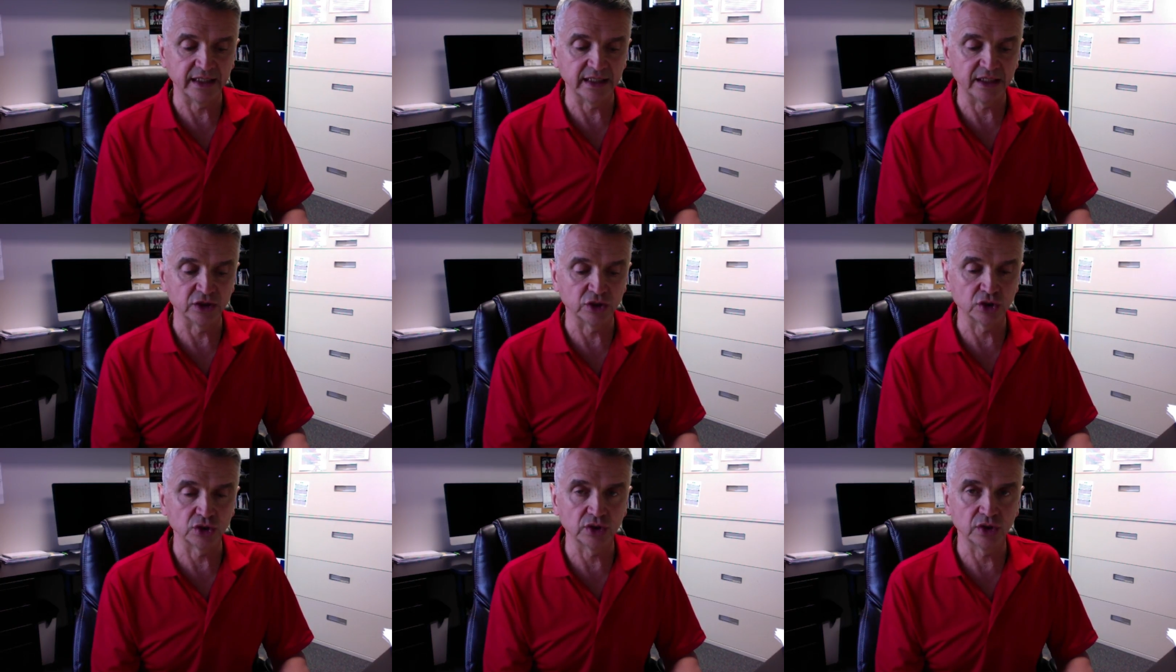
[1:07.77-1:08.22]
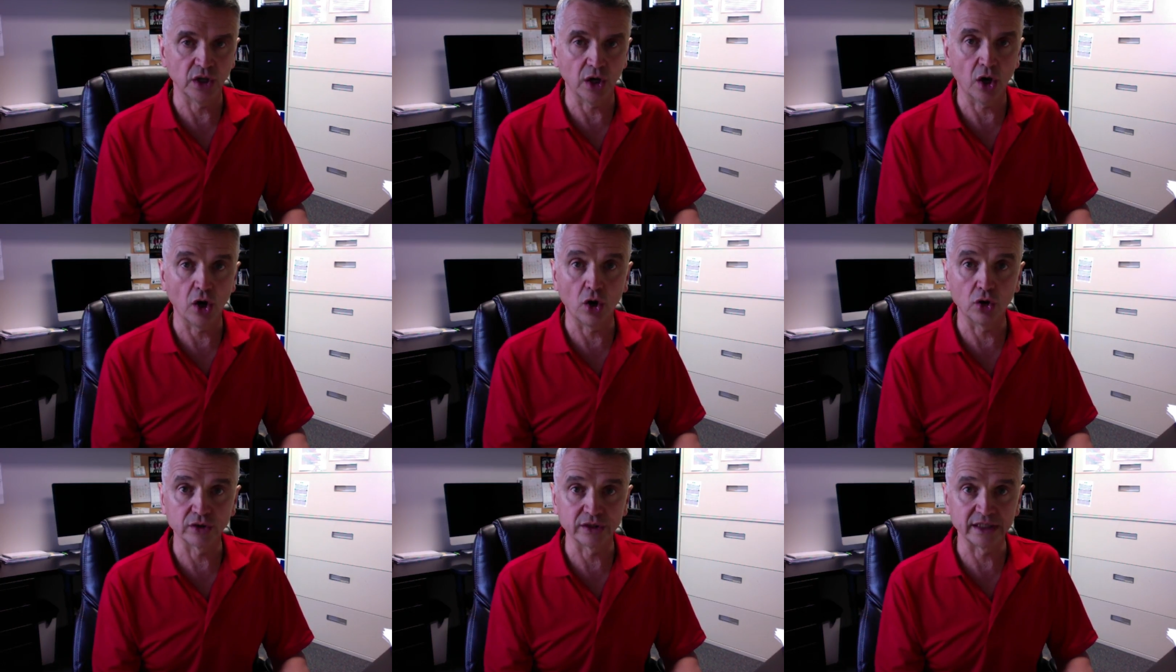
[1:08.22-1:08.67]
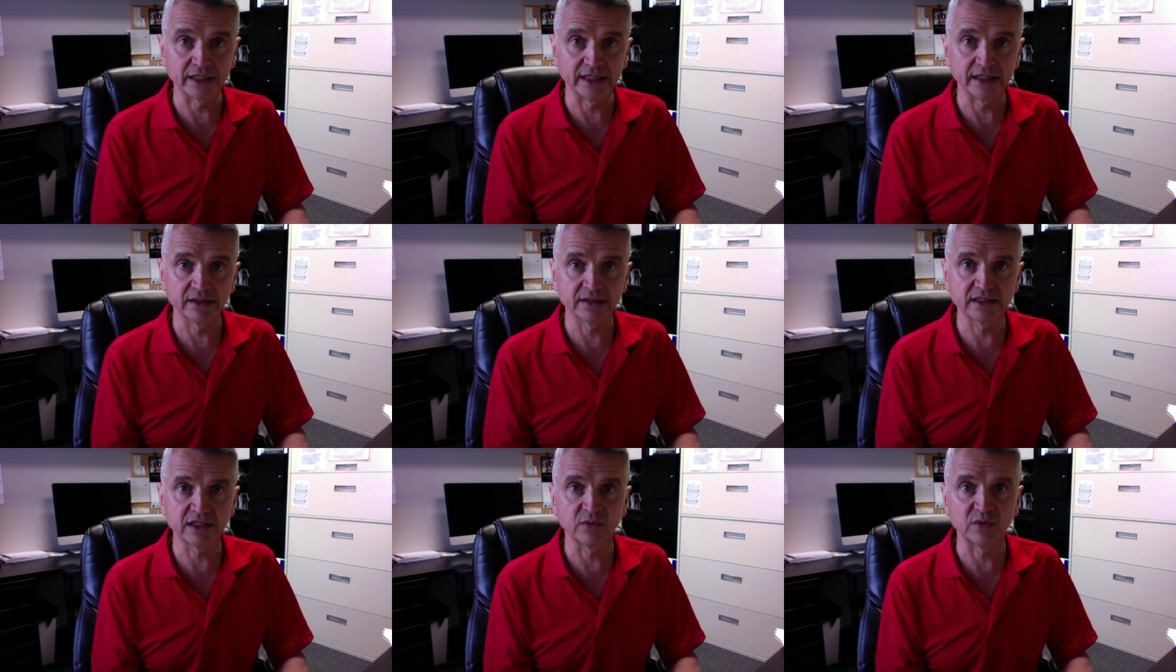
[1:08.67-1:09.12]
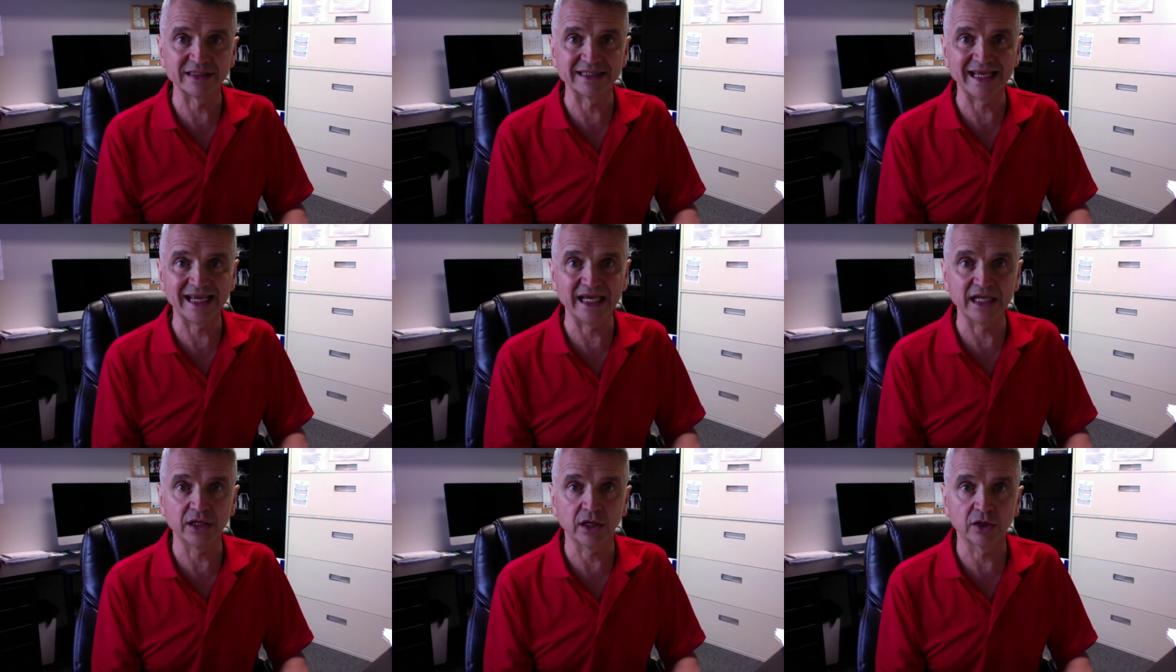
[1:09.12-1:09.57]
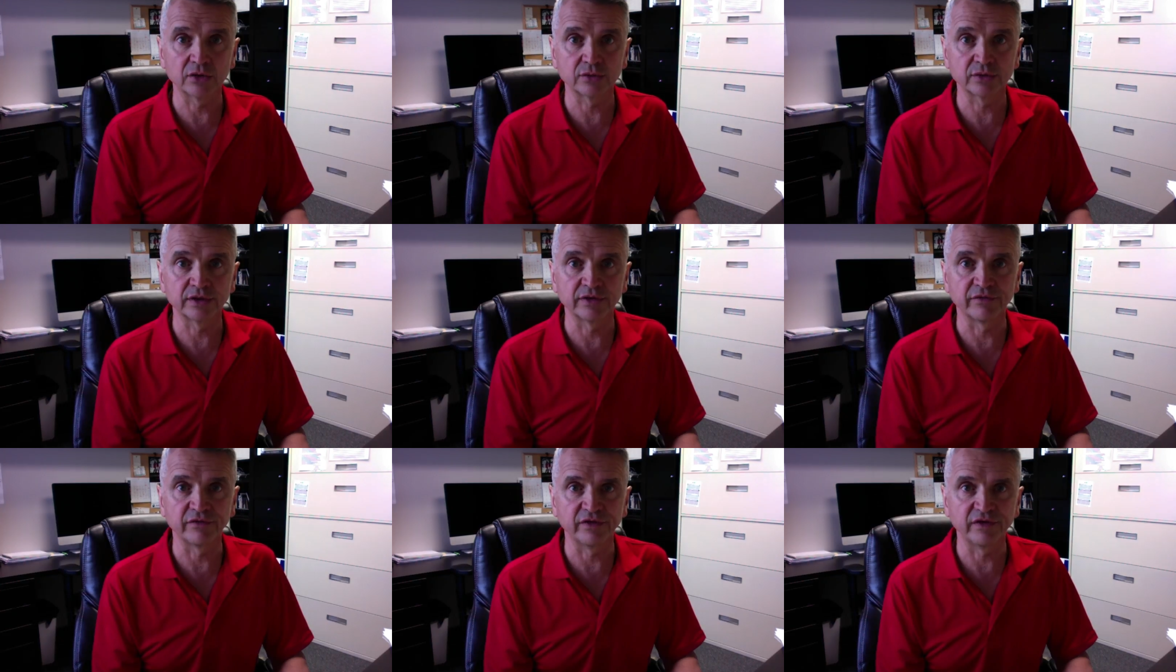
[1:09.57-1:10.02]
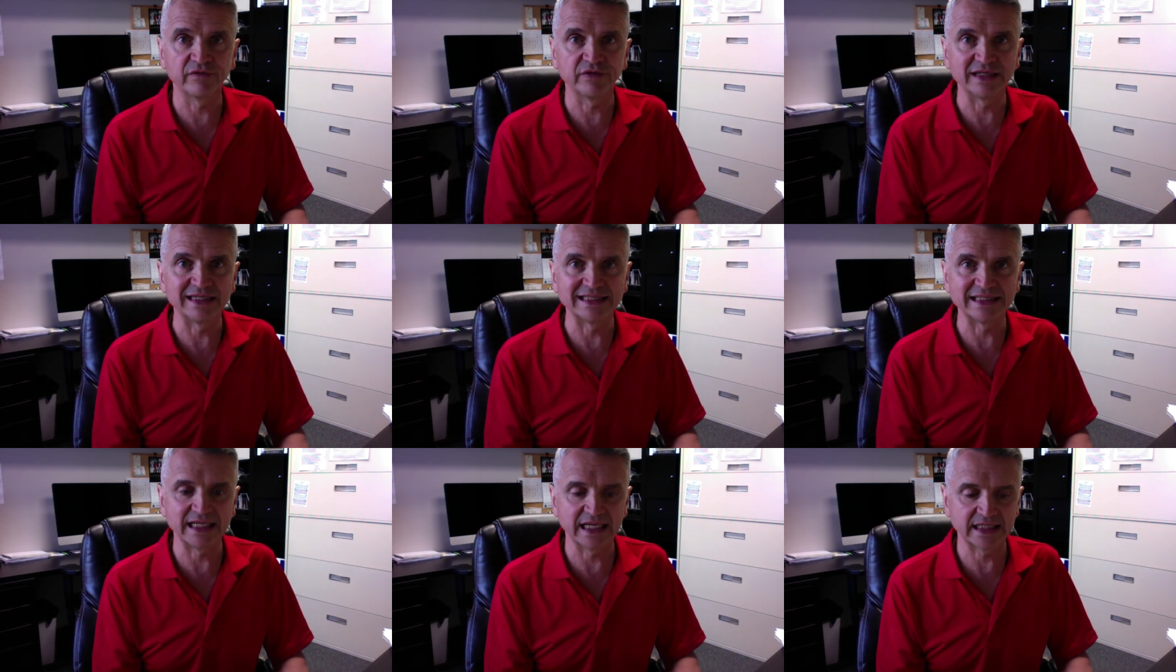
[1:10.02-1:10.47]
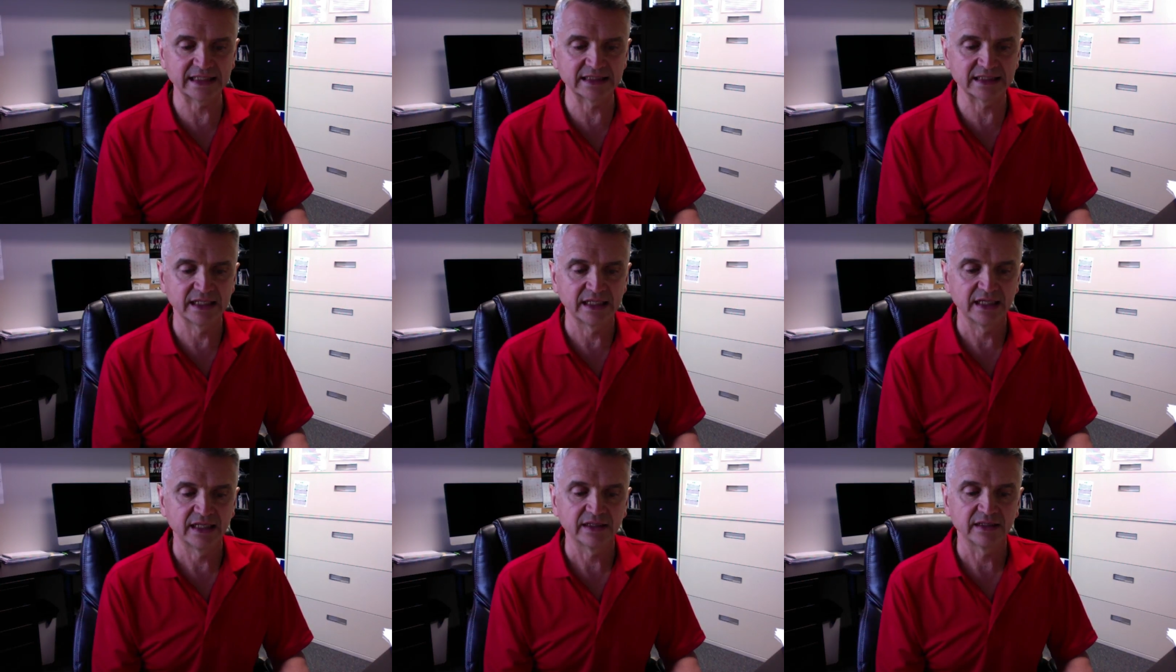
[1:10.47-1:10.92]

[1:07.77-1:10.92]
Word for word: in Halton Hills it was 856.